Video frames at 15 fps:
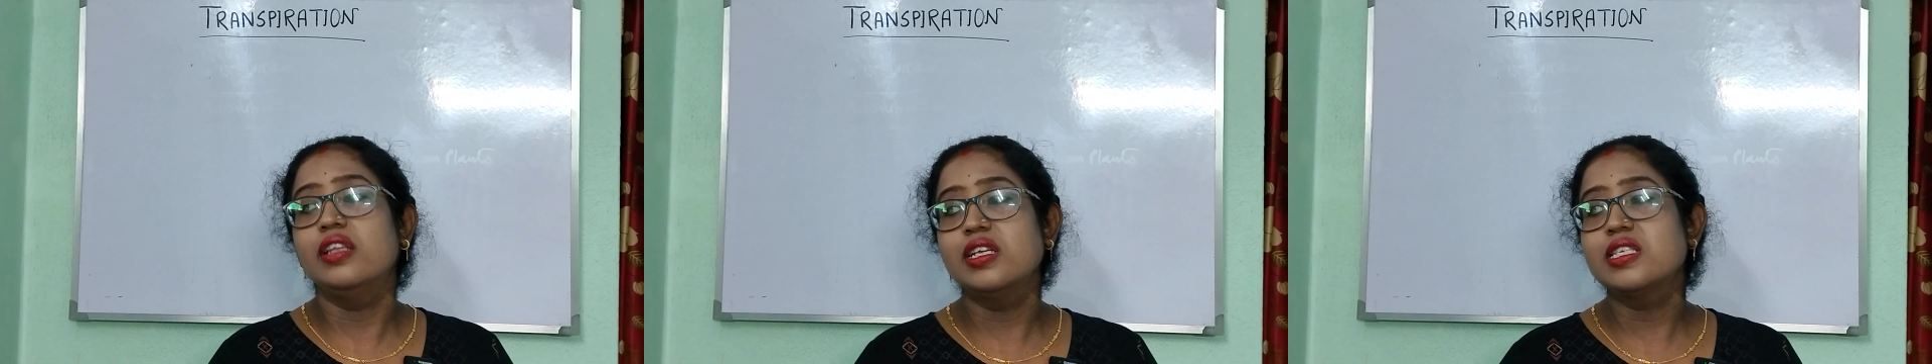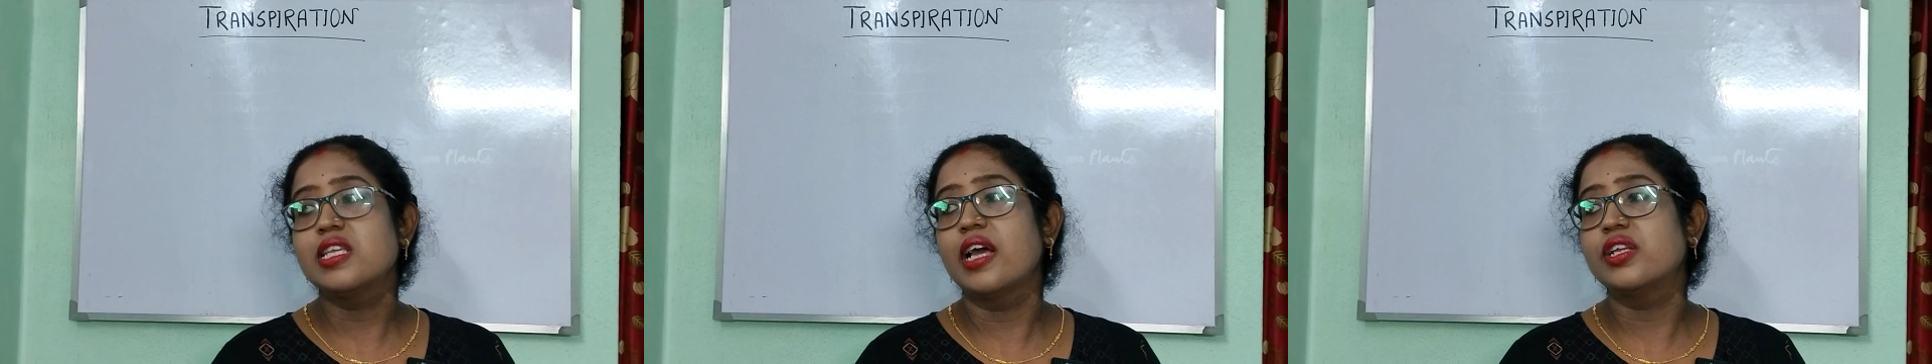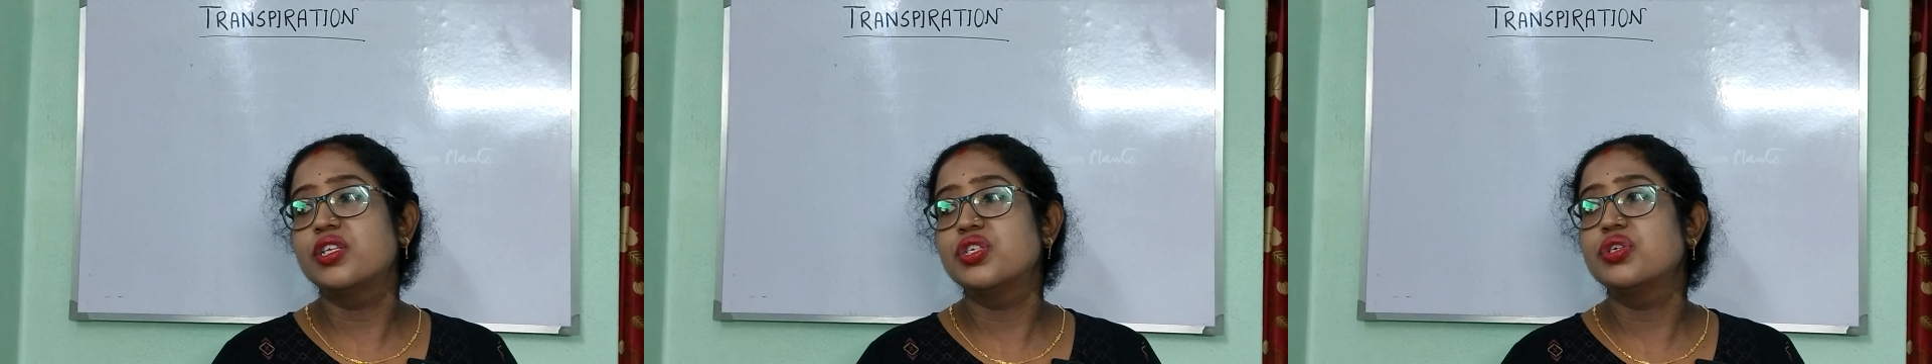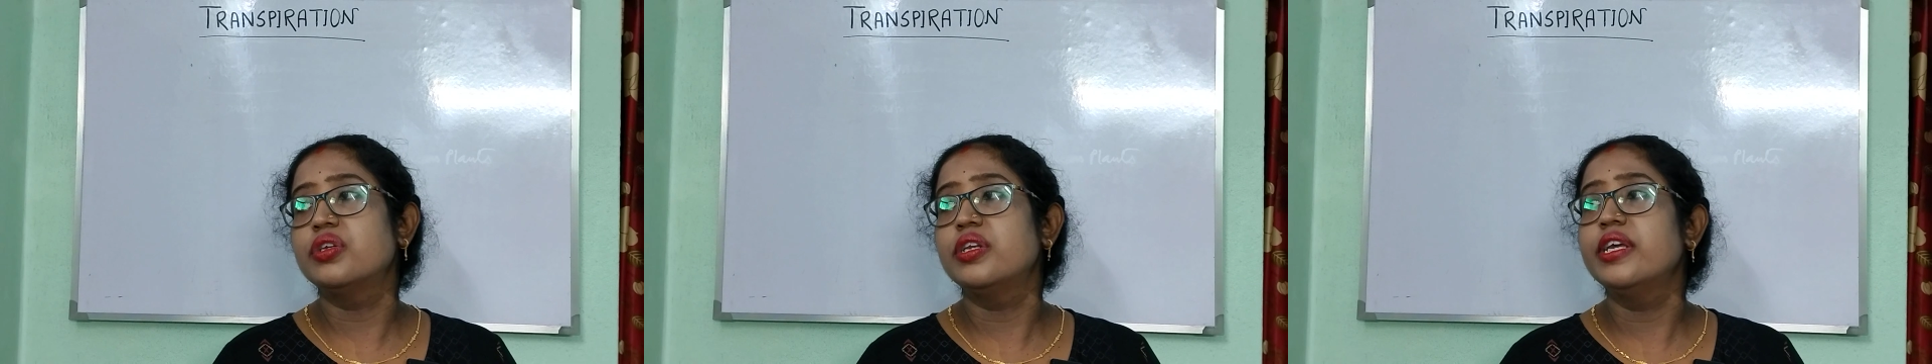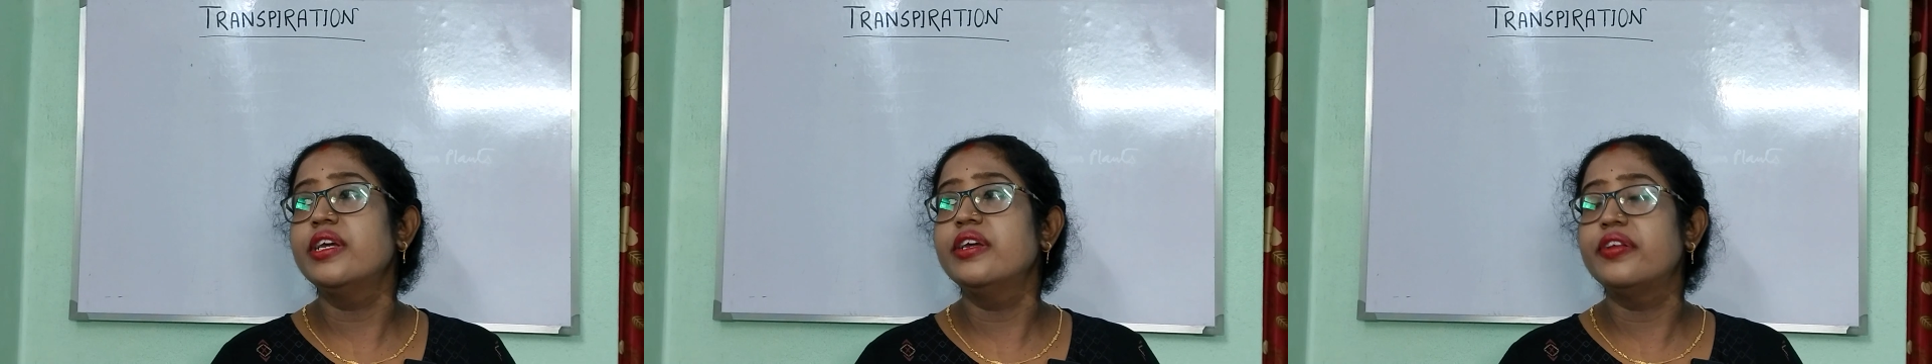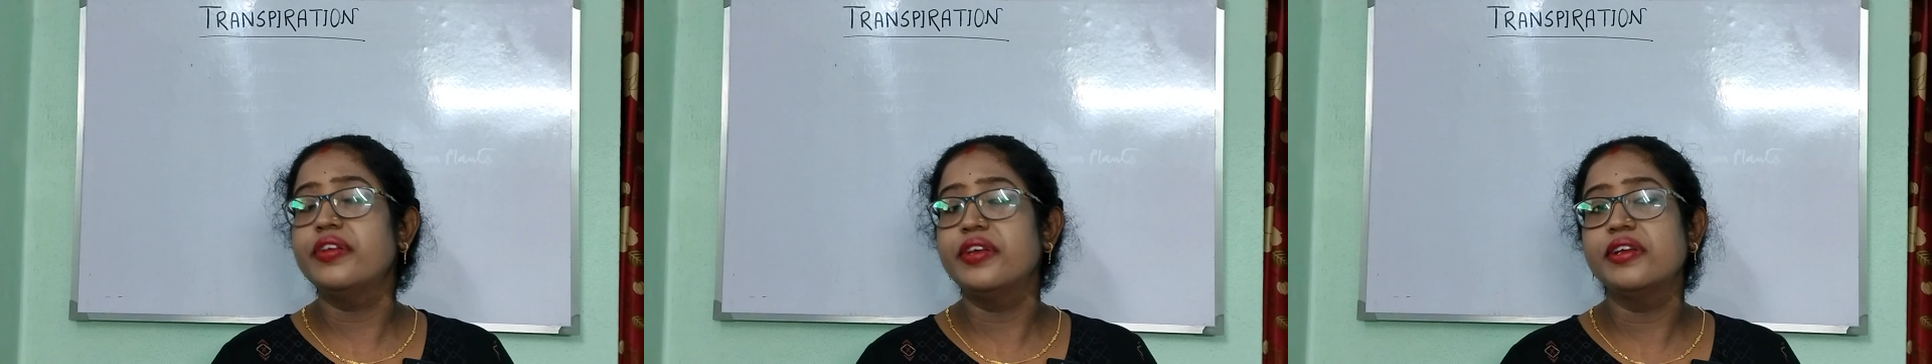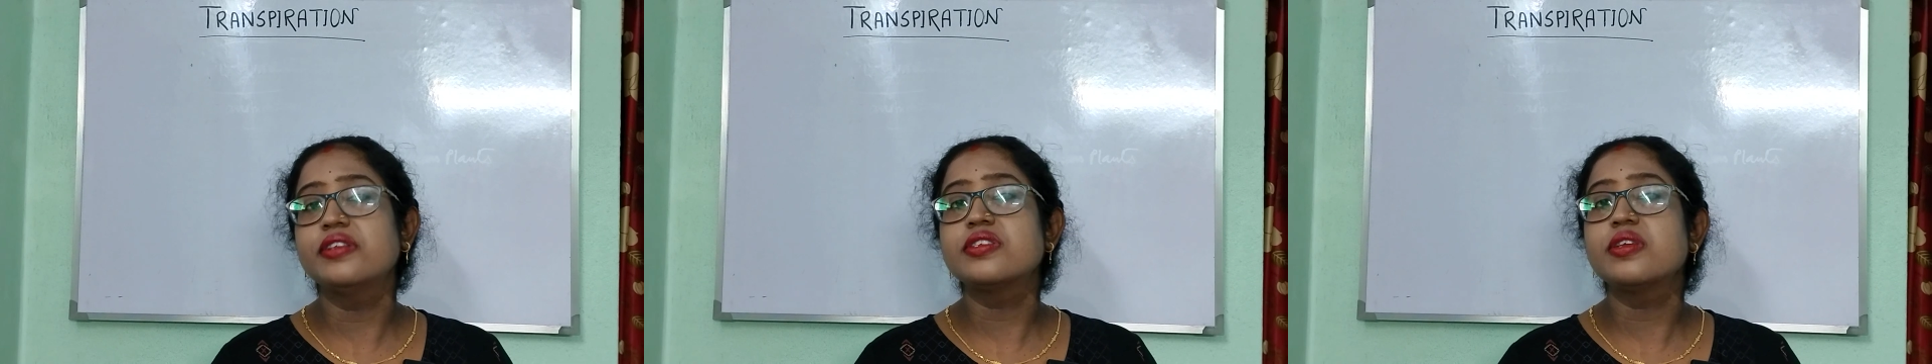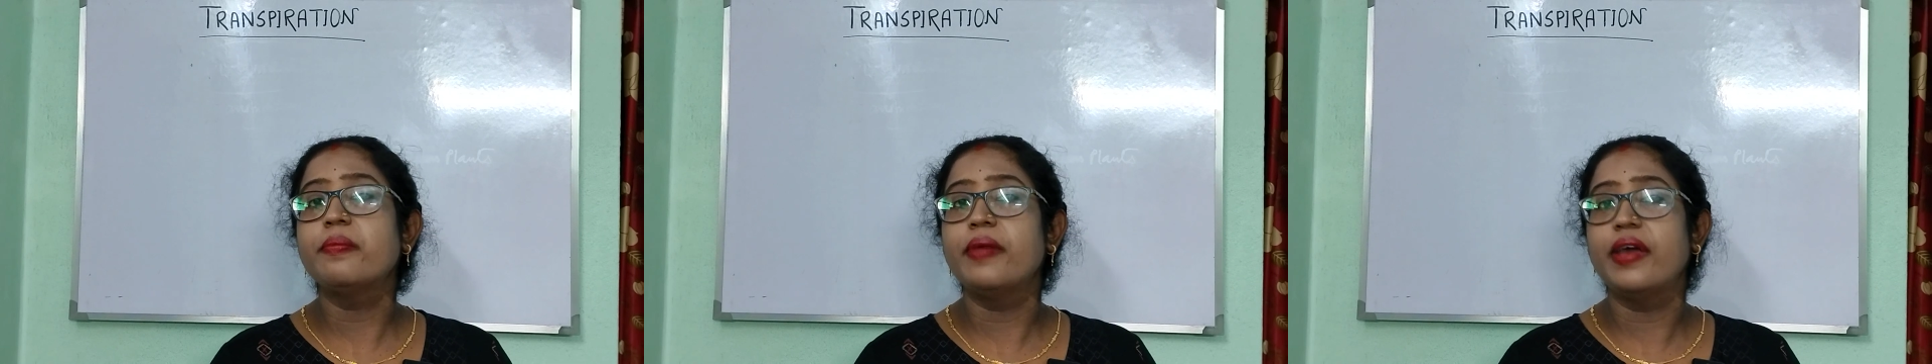this actually
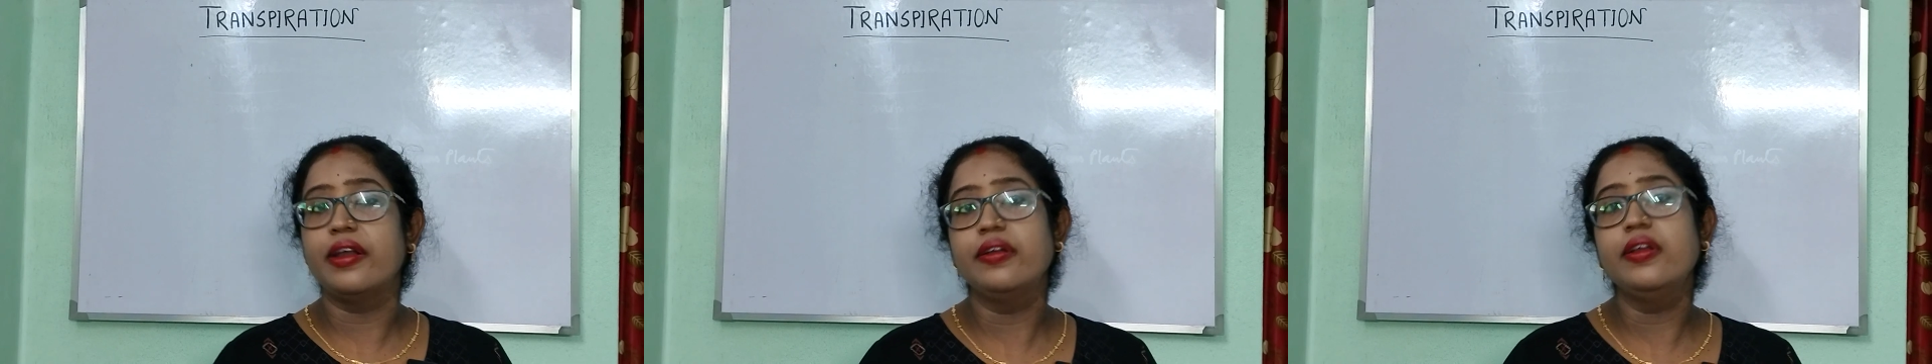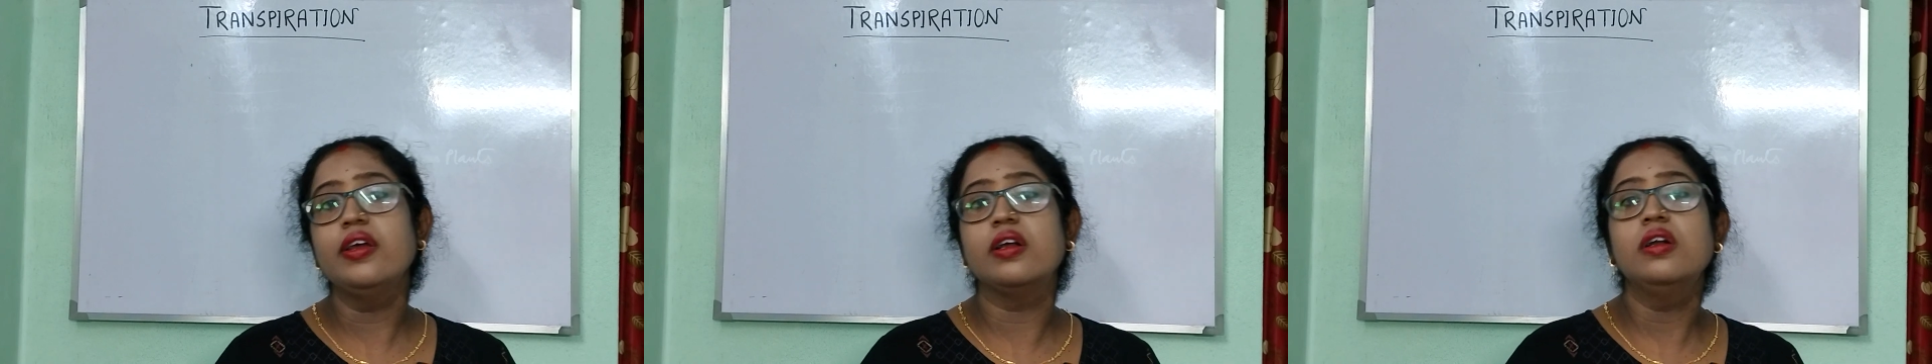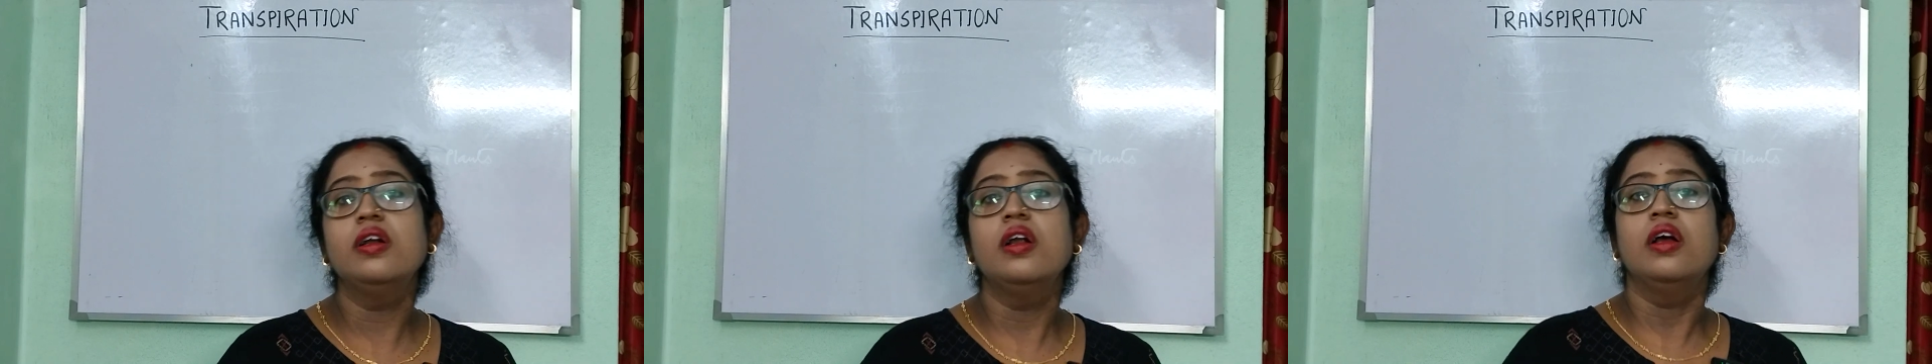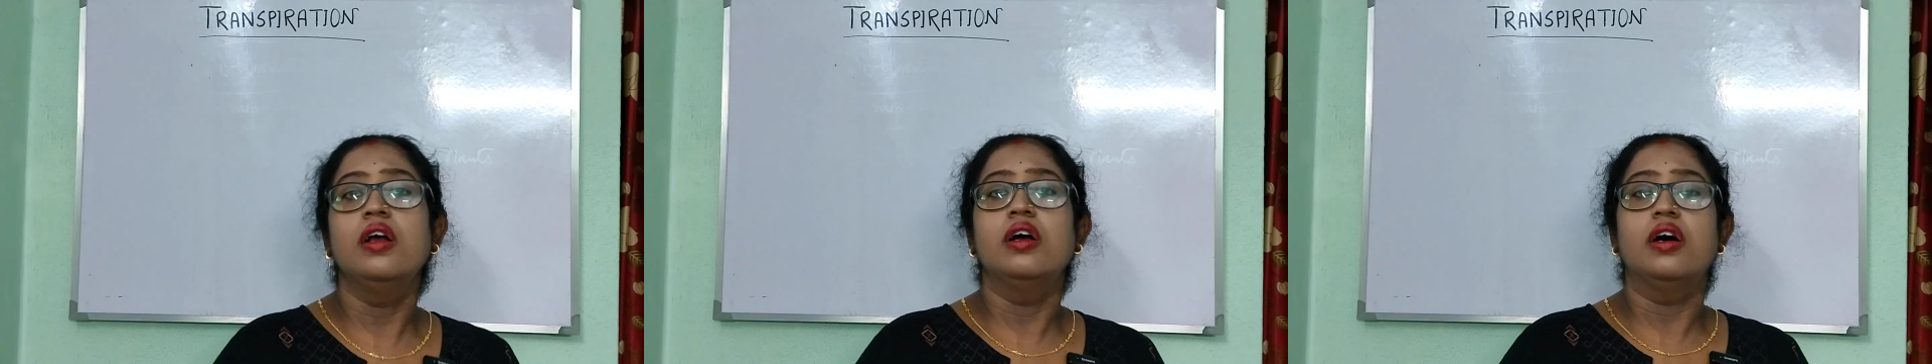creates a barrier